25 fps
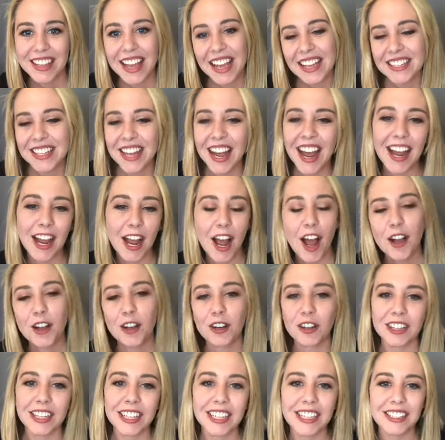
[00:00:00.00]
yes, I
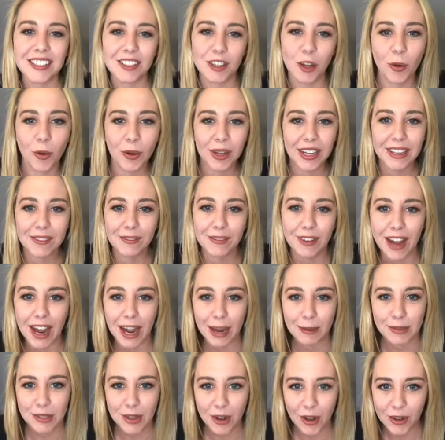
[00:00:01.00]
agreed. Queen
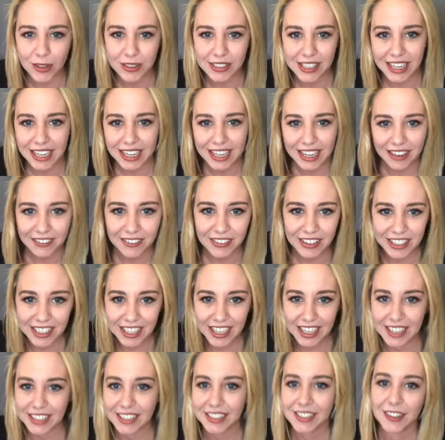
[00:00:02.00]
vibes all day, every
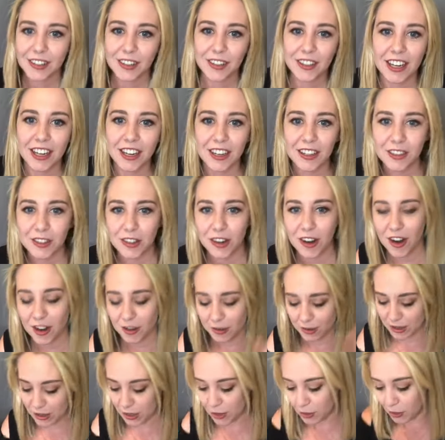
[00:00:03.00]
day. Her character
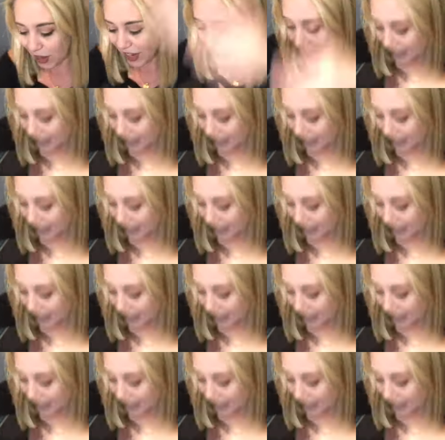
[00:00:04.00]
arc was so